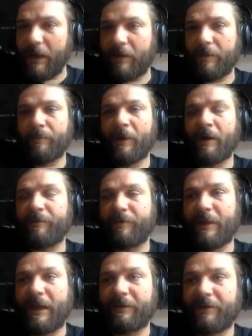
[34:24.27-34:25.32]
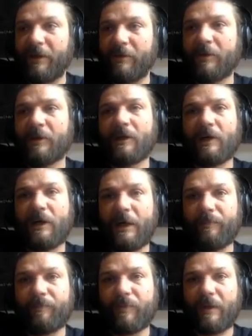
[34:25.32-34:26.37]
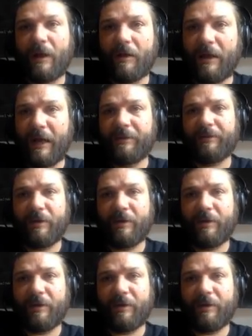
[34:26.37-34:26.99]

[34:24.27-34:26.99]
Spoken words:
get a good mark for that. So, okay,